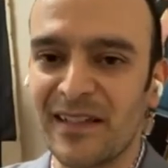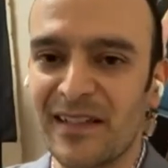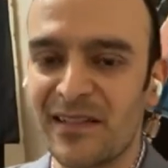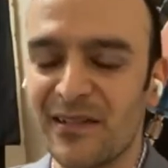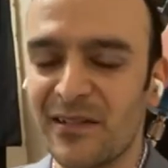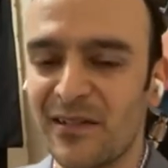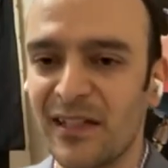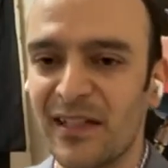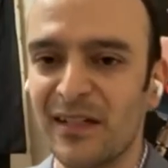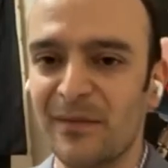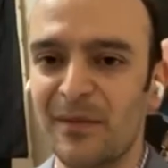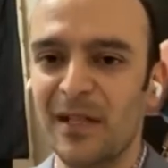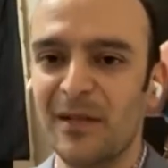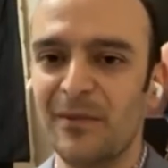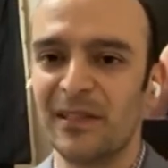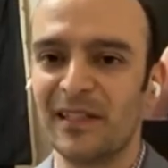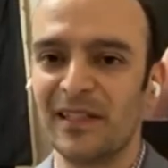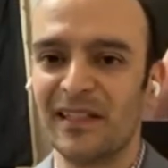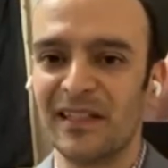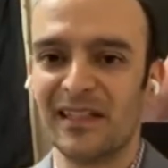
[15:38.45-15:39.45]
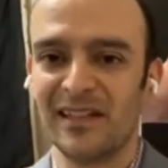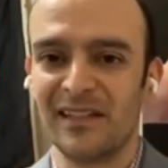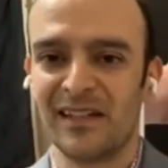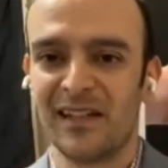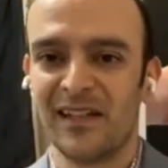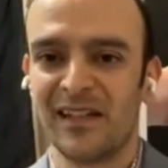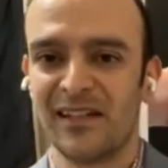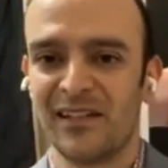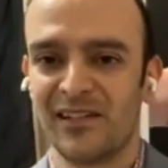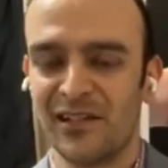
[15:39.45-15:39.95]
So you're going to be able to get
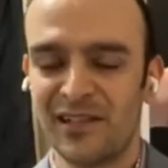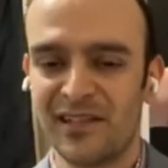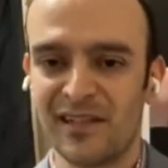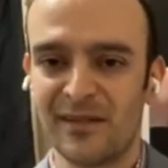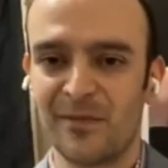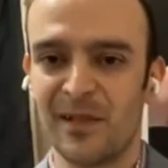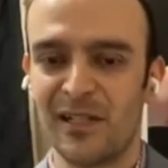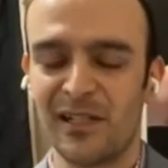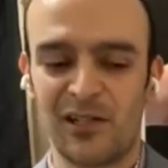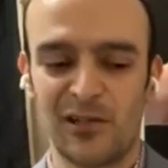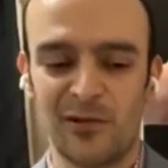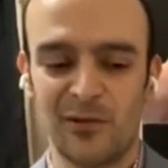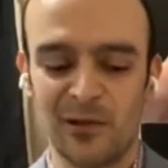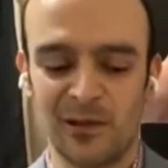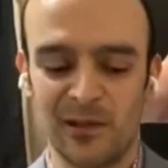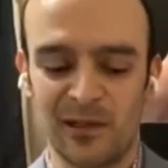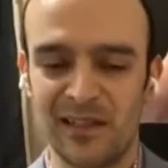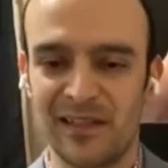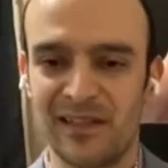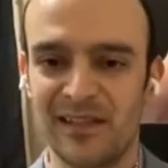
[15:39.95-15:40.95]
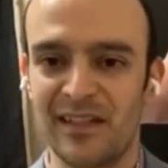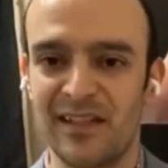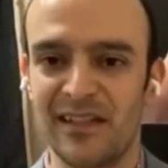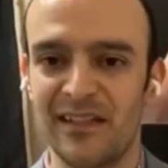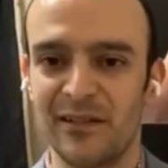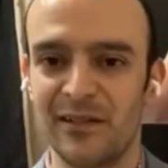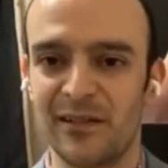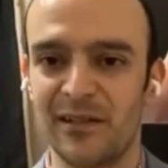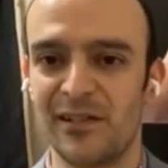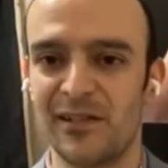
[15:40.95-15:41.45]
just as much torque because of that
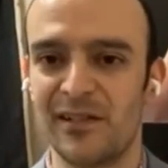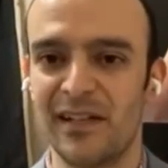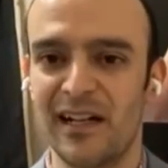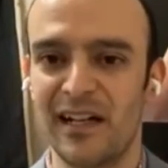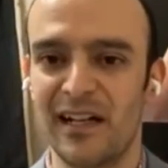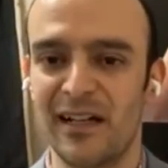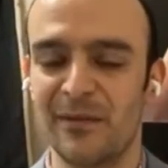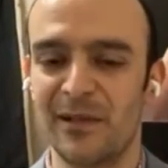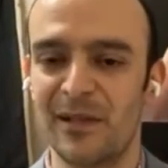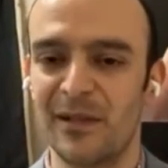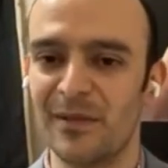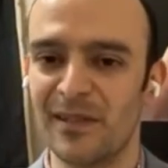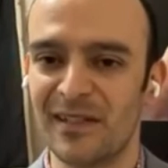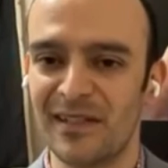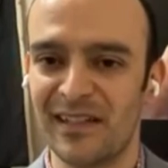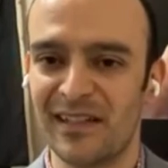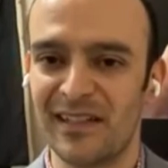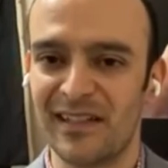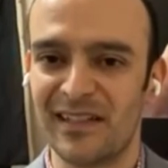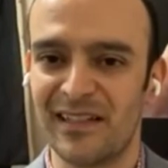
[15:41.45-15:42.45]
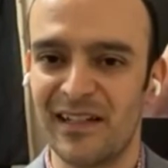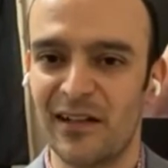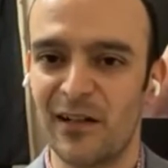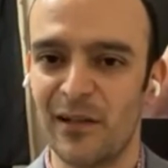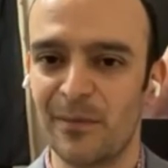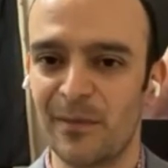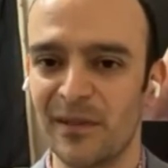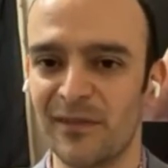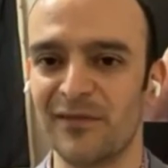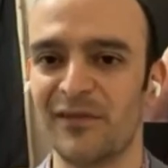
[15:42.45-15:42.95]
larger diameter, but it's not going to tear
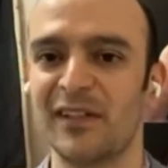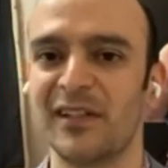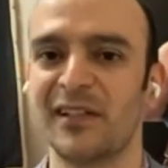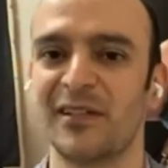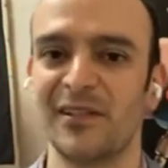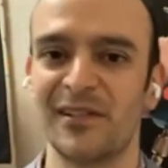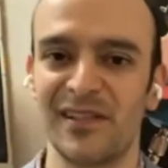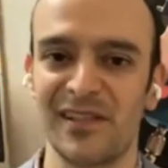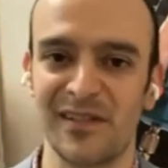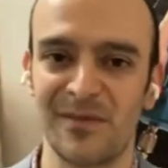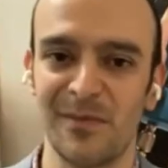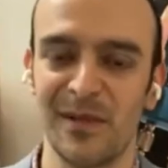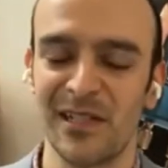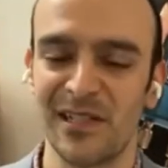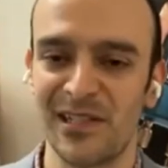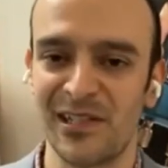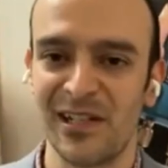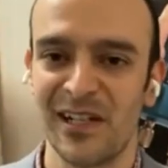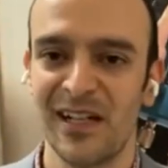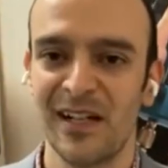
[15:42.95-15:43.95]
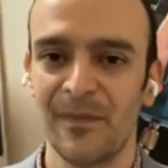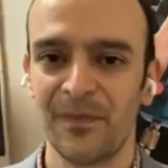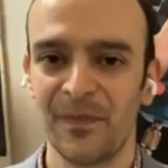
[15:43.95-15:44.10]
up your fingers as much